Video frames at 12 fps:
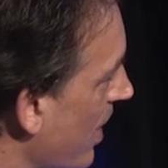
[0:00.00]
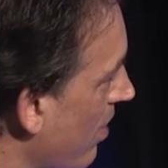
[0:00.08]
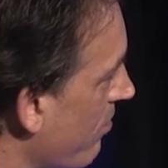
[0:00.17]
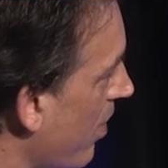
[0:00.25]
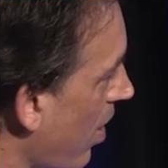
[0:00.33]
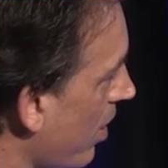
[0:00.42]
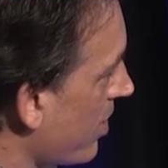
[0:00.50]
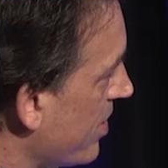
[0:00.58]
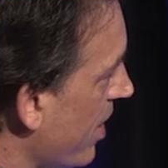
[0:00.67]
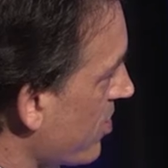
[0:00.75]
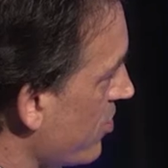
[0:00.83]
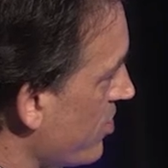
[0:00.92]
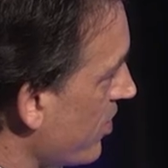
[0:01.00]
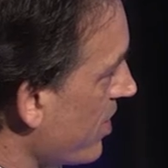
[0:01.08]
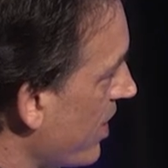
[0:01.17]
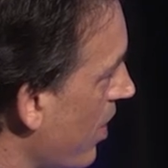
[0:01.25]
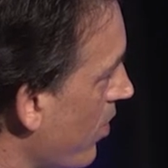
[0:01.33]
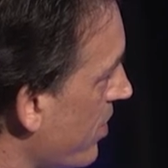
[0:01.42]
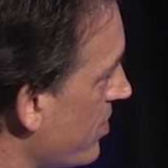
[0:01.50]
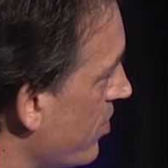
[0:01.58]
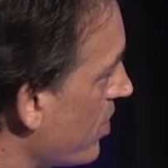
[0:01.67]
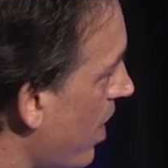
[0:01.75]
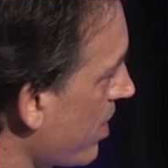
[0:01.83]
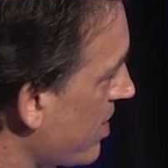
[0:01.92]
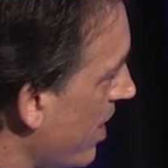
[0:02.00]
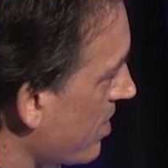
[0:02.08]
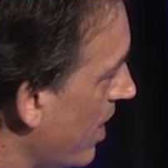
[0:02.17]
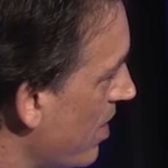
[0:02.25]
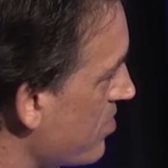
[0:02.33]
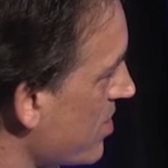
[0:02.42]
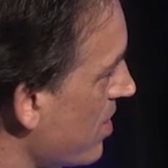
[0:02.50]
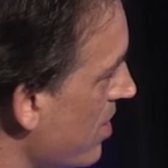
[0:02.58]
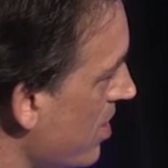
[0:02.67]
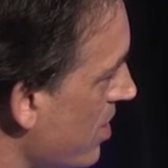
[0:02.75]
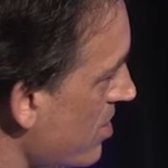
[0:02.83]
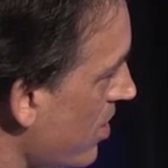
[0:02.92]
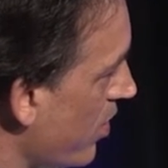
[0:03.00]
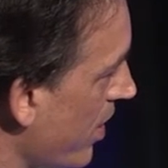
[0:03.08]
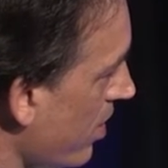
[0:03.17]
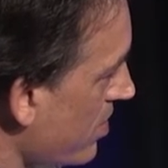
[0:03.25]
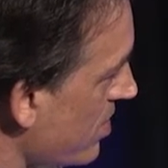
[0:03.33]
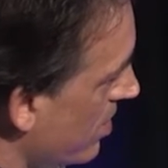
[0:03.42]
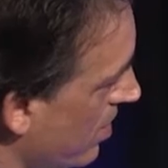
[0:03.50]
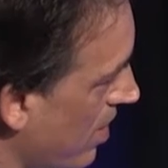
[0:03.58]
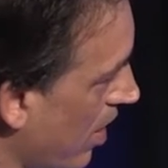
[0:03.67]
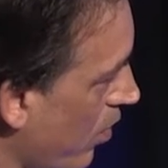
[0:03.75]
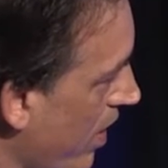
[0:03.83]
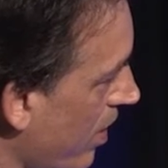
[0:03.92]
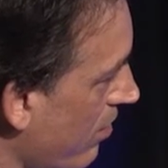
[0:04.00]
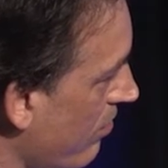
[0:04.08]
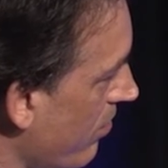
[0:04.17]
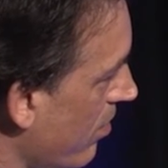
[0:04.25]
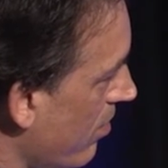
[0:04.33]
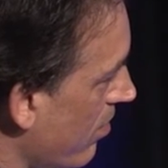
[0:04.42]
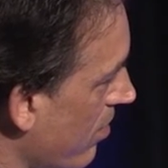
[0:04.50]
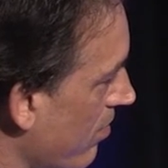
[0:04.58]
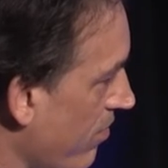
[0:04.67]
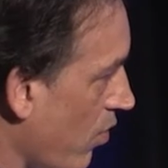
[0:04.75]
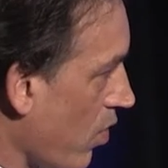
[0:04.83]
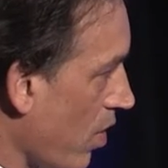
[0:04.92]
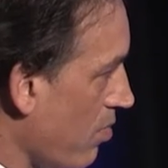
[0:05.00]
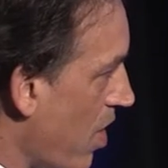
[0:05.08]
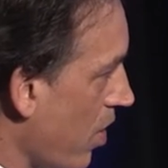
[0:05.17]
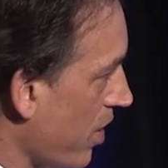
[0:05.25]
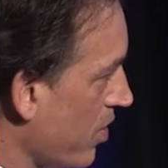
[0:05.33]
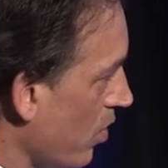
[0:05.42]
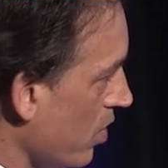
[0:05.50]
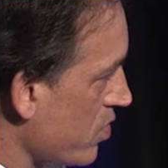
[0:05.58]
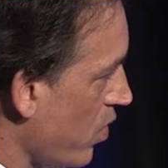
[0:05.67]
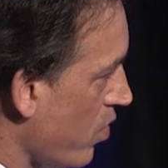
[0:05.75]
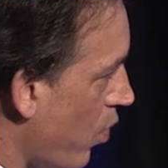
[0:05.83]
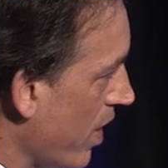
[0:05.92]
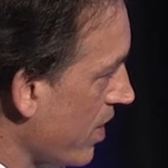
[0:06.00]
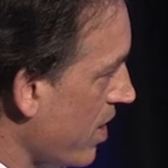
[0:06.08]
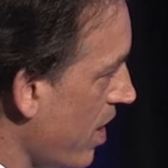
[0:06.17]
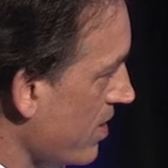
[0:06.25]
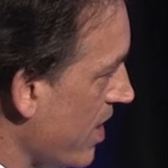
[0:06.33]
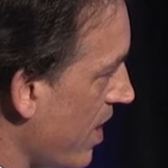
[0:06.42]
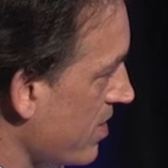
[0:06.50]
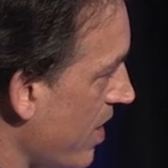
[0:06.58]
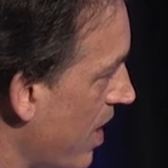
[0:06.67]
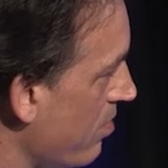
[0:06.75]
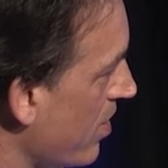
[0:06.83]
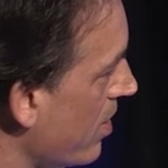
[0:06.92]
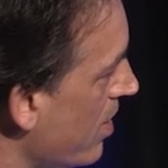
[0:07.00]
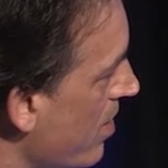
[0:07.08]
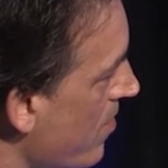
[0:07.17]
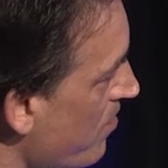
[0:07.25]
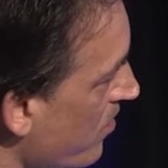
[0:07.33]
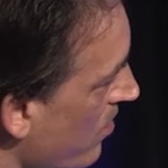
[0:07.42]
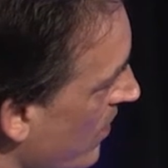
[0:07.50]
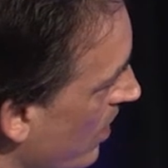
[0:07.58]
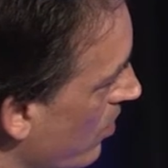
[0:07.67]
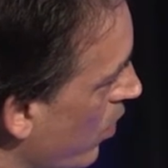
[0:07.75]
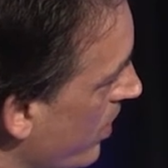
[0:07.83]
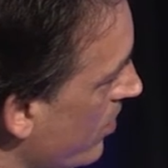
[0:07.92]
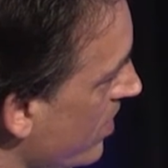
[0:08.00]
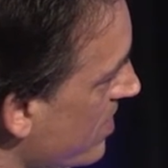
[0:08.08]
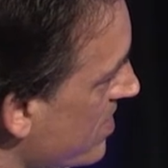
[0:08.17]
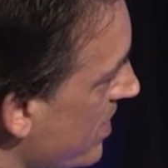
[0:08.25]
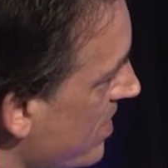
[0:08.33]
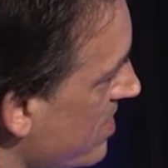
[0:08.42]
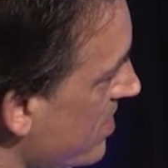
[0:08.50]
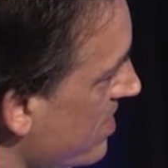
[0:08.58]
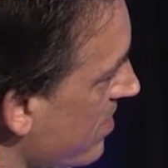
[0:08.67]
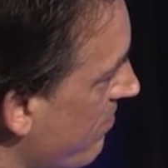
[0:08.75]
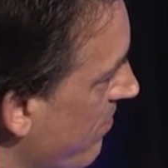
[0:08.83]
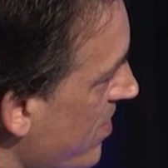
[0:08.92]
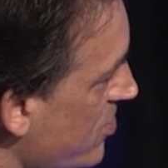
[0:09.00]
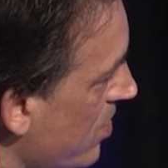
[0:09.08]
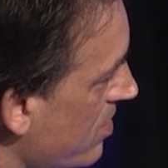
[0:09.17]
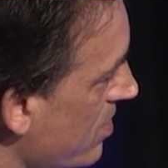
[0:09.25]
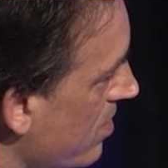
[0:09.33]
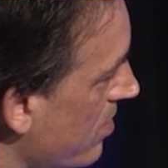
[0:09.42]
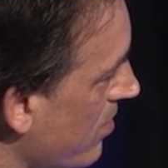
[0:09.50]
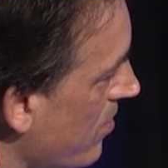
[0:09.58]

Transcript: of architectures you can get with two contact types. So, here's a ring of four molecules with one contact type. What you can see is it's sufficient